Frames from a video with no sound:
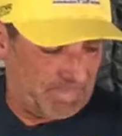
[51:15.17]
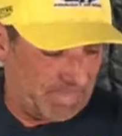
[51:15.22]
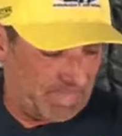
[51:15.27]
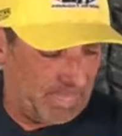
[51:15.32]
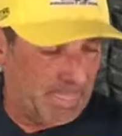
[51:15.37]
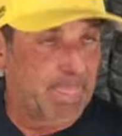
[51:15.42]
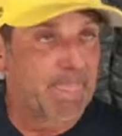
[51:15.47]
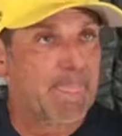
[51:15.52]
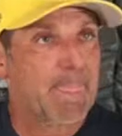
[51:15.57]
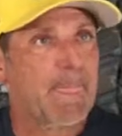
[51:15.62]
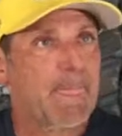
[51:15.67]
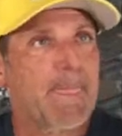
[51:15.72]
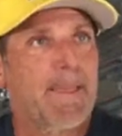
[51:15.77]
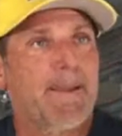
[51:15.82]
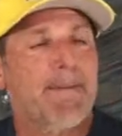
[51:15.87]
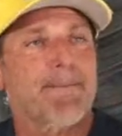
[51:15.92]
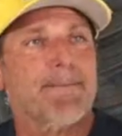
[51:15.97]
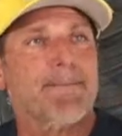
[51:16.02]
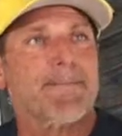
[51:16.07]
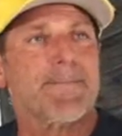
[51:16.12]
94
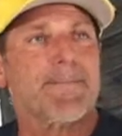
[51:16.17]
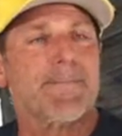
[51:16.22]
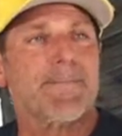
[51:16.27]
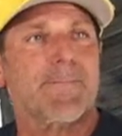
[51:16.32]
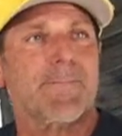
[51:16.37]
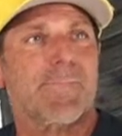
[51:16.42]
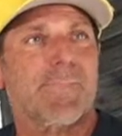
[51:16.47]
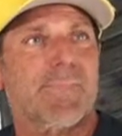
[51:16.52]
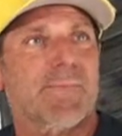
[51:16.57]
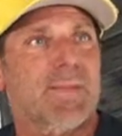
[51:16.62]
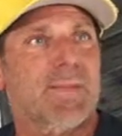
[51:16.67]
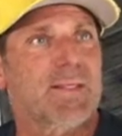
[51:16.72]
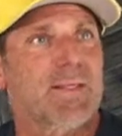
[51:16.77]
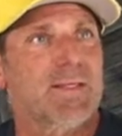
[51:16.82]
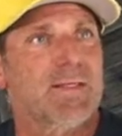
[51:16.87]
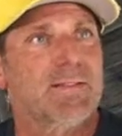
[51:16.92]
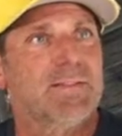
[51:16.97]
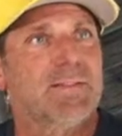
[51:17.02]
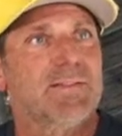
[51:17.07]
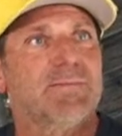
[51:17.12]

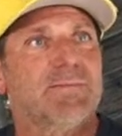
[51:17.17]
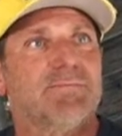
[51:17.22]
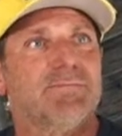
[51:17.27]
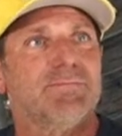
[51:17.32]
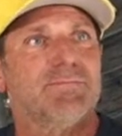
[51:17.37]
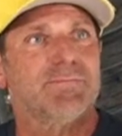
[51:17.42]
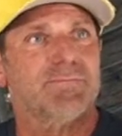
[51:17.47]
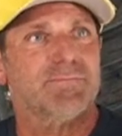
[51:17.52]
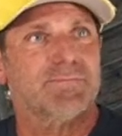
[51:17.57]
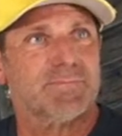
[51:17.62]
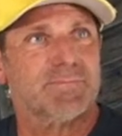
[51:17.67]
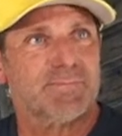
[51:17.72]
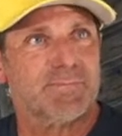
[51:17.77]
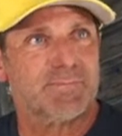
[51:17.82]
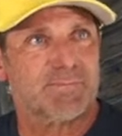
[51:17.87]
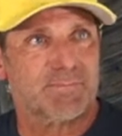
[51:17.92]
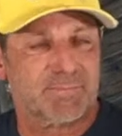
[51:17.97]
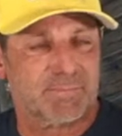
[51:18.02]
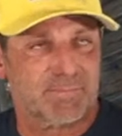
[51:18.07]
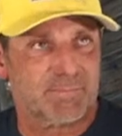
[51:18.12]

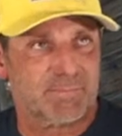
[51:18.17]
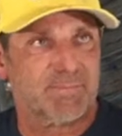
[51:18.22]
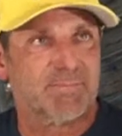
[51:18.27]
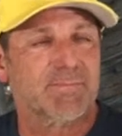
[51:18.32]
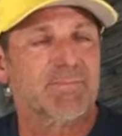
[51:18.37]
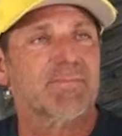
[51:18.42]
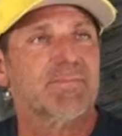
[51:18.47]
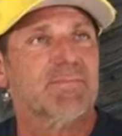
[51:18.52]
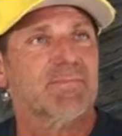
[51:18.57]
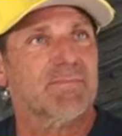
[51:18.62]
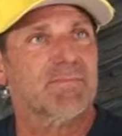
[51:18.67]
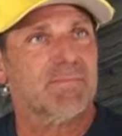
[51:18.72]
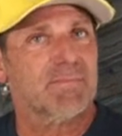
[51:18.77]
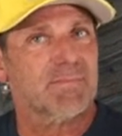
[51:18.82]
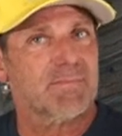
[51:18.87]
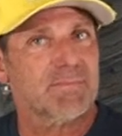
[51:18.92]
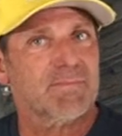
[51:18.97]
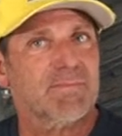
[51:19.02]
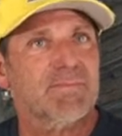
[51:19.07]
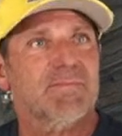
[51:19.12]
YJ, 4.0
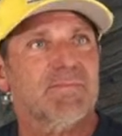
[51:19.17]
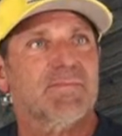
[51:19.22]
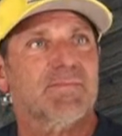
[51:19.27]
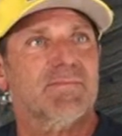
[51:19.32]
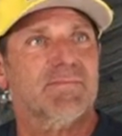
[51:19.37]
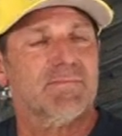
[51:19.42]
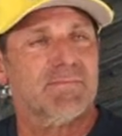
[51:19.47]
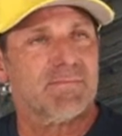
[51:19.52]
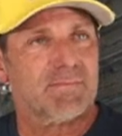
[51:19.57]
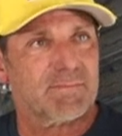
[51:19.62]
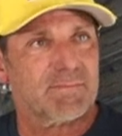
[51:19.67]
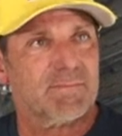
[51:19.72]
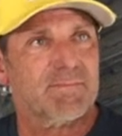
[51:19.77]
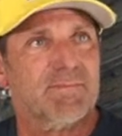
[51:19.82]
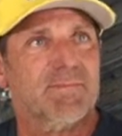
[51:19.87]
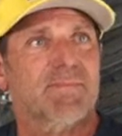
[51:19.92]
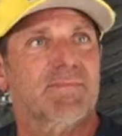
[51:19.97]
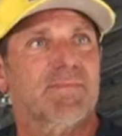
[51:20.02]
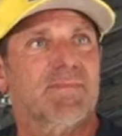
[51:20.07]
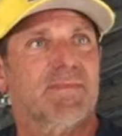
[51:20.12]
auto, stock for now.
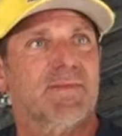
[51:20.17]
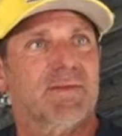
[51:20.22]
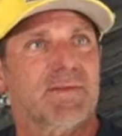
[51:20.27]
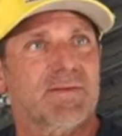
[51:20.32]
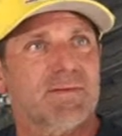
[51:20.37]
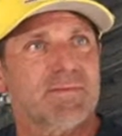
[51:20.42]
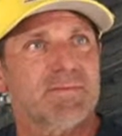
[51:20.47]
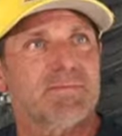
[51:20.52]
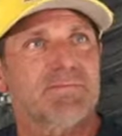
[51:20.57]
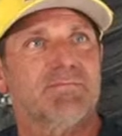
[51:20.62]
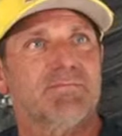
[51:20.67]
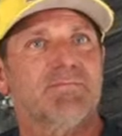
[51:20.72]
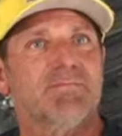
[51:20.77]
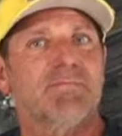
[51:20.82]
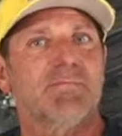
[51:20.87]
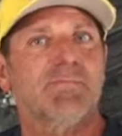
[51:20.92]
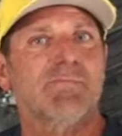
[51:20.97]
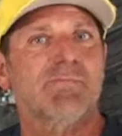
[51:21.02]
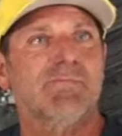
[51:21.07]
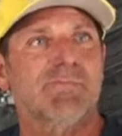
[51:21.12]
Which suspension do you
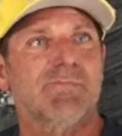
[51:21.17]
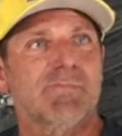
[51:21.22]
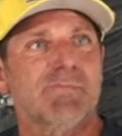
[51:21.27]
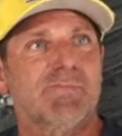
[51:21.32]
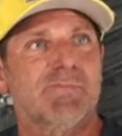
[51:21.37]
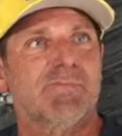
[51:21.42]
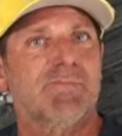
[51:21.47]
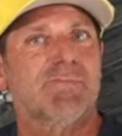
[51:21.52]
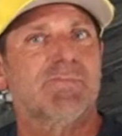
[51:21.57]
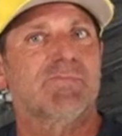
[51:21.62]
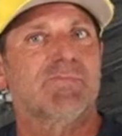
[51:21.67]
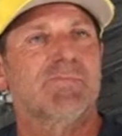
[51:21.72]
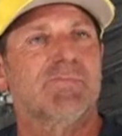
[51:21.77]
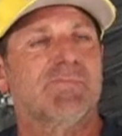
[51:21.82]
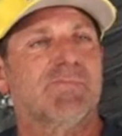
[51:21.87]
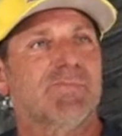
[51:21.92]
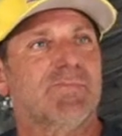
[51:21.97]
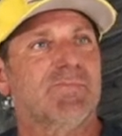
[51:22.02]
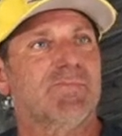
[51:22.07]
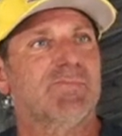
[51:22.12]
recommend for stretching at
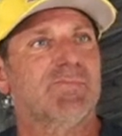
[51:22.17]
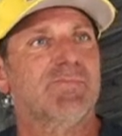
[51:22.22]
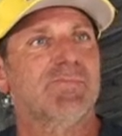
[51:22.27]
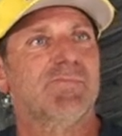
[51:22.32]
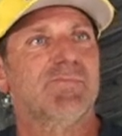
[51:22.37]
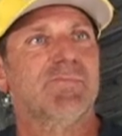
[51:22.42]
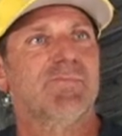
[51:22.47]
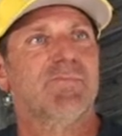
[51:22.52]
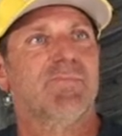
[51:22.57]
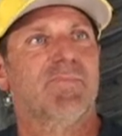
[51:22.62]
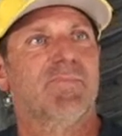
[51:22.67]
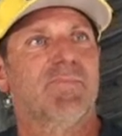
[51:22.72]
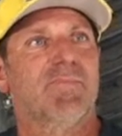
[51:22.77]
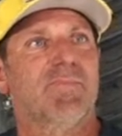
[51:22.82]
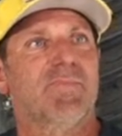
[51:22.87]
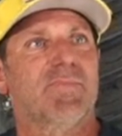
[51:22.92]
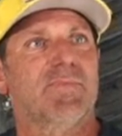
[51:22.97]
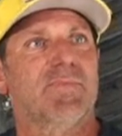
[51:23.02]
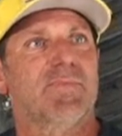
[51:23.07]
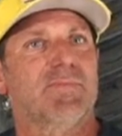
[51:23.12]
40? Is Tracer a
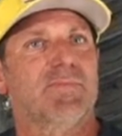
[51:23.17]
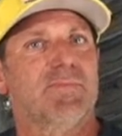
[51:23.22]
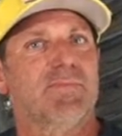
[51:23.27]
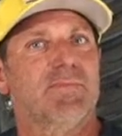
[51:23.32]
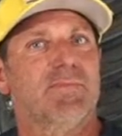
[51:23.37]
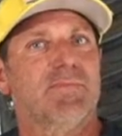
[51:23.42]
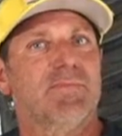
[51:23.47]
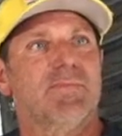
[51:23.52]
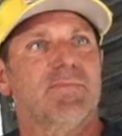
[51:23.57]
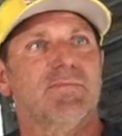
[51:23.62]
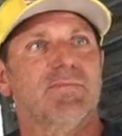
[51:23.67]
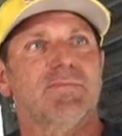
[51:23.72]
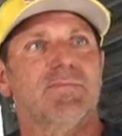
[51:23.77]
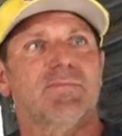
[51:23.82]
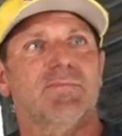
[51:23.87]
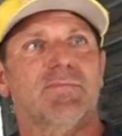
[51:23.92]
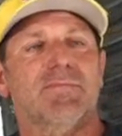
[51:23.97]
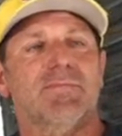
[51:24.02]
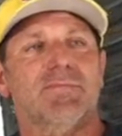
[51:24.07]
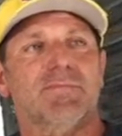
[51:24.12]
legend? Will
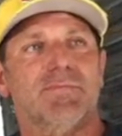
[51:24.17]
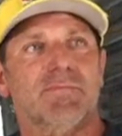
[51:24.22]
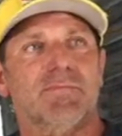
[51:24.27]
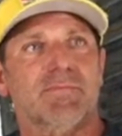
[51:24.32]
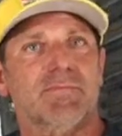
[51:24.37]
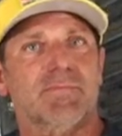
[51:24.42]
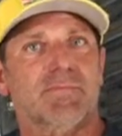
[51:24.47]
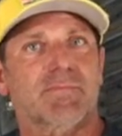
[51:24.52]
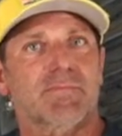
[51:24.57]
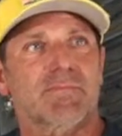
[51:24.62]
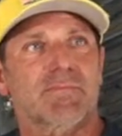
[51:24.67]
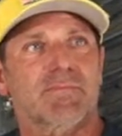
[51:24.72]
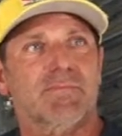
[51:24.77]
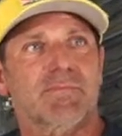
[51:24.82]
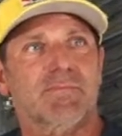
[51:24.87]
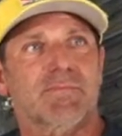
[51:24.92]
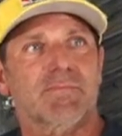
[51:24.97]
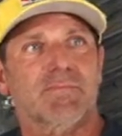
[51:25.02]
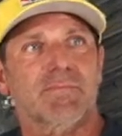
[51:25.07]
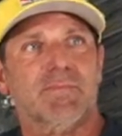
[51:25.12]
be converting to a V8 in
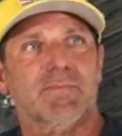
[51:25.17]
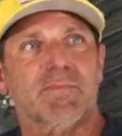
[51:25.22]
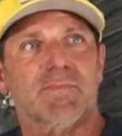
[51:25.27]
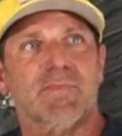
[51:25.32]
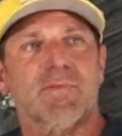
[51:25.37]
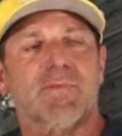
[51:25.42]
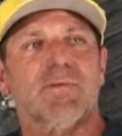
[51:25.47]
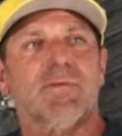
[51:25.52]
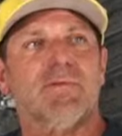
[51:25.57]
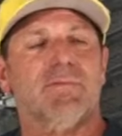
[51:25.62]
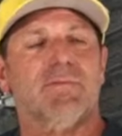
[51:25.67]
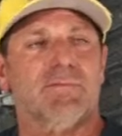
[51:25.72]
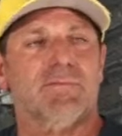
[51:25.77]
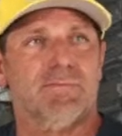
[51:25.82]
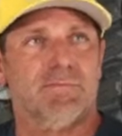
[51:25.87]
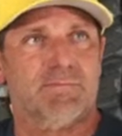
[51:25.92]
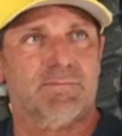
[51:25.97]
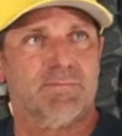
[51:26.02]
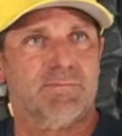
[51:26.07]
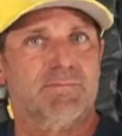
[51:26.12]
the future. Will be
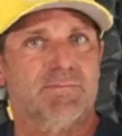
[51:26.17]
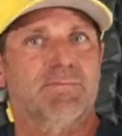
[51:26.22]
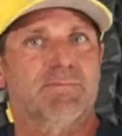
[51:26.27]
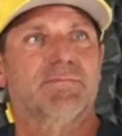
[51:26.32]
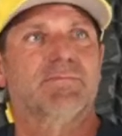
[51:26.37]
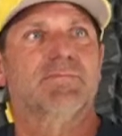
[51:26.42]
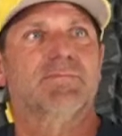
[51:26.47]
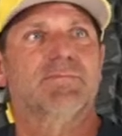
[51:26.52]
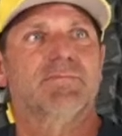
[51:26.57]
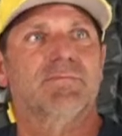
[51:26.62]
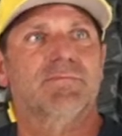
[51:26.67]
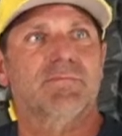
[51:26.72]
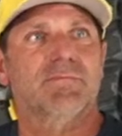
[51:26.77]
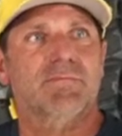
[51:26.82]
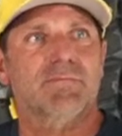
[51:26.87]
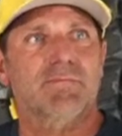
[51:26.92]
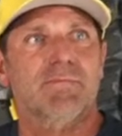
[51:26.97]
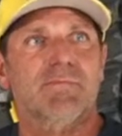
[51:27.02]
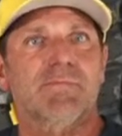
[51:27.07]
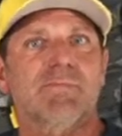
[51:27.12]
used on and
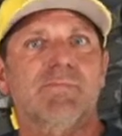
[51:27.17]
off-road